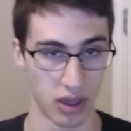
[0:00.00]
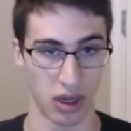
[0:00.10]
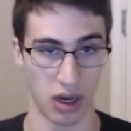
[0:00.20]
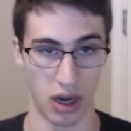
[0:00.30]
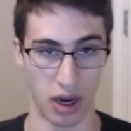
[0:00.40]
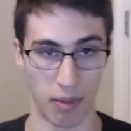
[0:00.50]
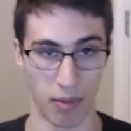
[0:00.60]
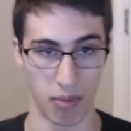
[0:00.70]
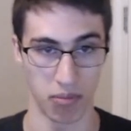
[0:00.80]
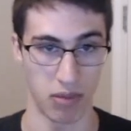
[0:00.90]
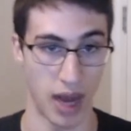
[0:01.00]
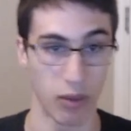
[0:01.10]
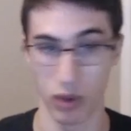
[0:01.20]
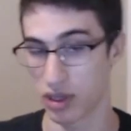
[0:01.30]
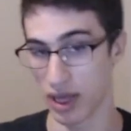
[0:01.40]
I
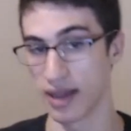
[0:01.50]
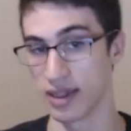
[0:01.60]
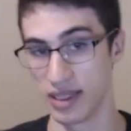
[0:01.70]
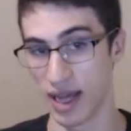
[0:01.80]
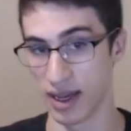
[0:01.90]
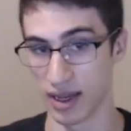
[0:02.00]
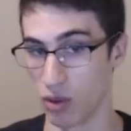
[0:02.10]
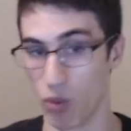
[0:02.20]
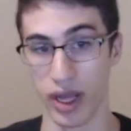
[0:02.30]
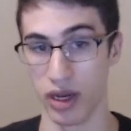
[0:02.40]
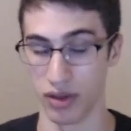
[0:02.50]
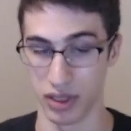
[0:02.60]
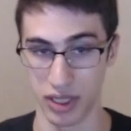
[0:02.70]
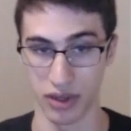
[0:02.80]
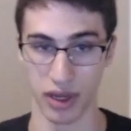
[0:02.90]
would gladly take and wait on the
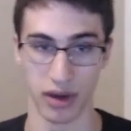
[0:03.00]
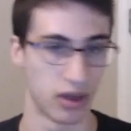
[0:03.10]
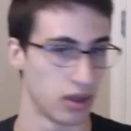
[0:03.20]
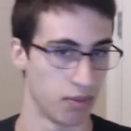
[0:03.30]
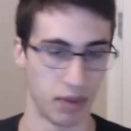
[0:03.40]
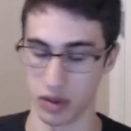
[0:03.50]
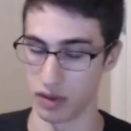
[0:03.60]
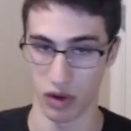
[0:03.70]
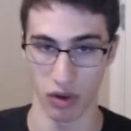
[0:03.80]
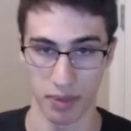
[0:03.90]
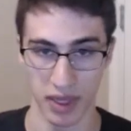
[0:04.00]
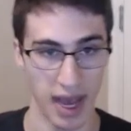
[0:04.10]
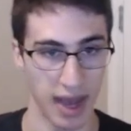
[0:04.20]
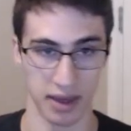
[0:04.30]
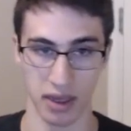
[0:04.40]
tier gear. Belt of Corrupted
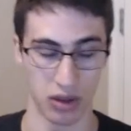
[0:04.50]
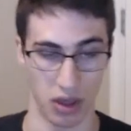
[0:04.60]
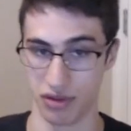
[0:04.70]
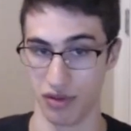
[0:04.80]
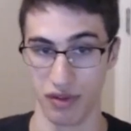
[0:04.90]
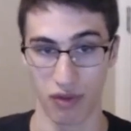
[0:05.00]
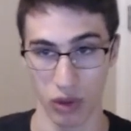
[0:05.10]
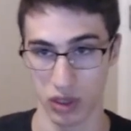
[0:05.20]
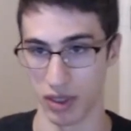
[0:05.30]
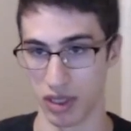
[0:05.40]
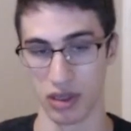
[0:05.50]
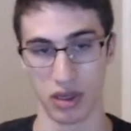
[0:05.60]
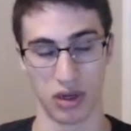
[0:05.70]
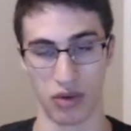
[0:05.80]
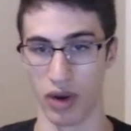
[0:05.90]
Agony, Gloves of Enforcement,
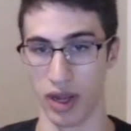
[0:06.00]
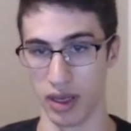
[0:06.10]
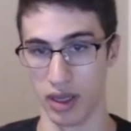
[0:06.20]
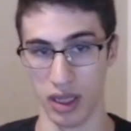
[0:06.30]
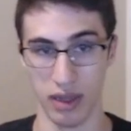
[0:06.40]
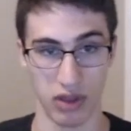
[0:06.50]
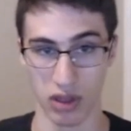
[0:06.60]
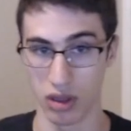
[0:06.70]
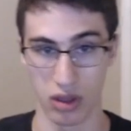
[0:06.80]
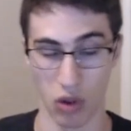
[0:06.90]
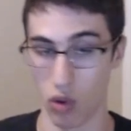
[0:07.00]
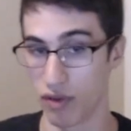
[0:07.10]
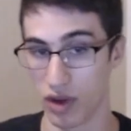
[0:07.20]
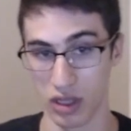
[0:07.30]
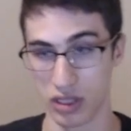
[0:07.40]
right? Even the Cloak
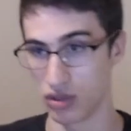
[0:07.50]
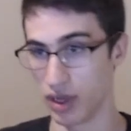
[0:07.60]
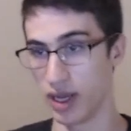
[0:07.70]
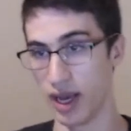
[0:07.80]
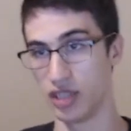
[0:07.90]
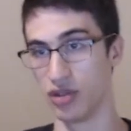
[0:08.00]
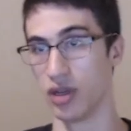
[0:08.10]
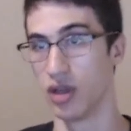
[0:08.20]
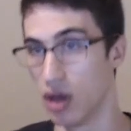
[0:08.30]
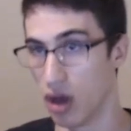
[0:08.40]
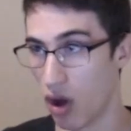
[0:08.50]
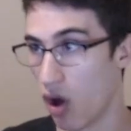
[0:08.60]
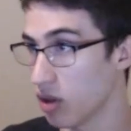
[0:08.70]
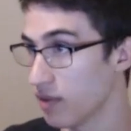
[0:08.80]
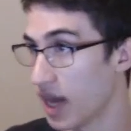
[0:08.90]
of Concentrated Hatred.
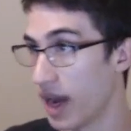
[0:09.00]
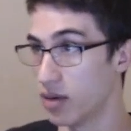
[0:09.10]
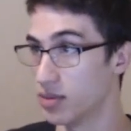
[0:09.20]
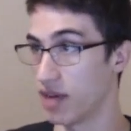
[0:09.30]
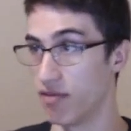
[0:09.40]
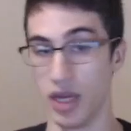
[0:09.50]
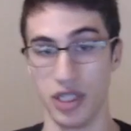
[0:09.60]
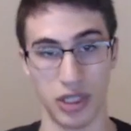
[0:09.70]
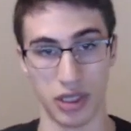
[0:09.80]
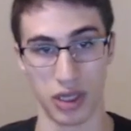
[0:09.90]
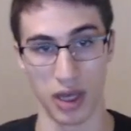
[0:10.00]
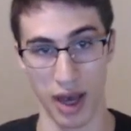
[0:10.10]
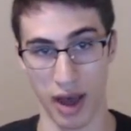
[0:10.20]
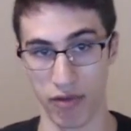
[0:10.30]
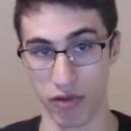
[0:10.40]
All of the items I've mentioned
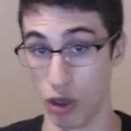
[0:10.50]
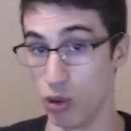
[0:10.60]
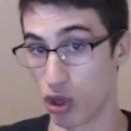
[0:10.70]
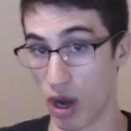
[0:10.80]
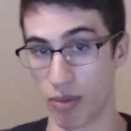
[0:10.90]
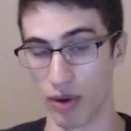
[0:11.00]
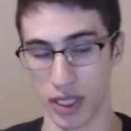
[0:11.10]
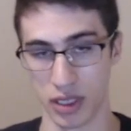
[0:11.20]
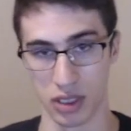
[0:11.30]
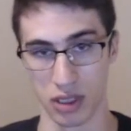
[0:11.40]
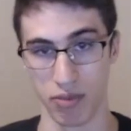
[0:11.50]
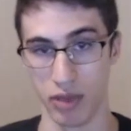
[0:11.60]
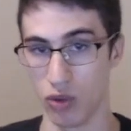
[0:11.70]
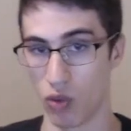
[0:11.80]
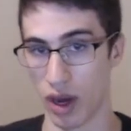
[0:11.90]
have low drop rates.
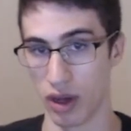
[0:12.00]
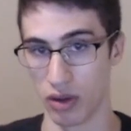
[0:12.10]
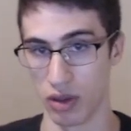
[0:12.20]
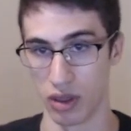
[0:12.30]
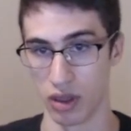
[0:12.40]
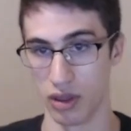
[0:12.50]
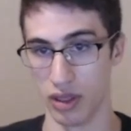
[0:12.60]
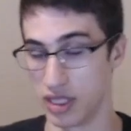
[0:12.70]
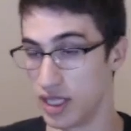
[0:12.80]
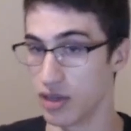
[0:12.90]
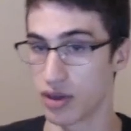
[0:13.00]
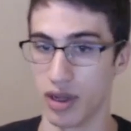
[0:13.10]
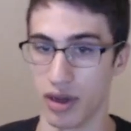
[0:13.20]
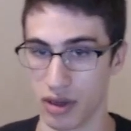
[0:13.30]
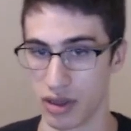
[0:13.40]
Meanwhile, the tier
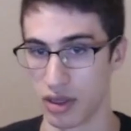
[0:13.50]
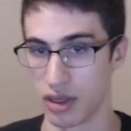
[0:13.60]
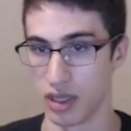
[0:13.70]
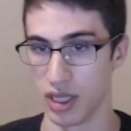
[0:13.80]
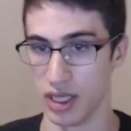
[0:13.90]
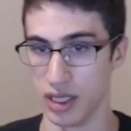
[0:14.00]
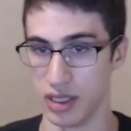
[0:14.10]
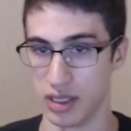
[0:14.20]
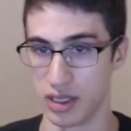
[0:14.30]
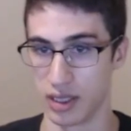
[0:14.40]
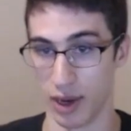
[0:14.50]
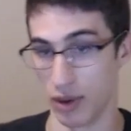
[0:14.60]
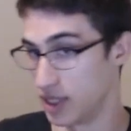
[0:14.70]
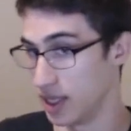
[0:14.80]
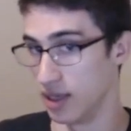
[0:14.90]
gear is
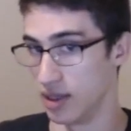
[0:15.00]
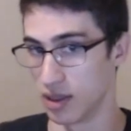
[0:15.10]
guaranteed.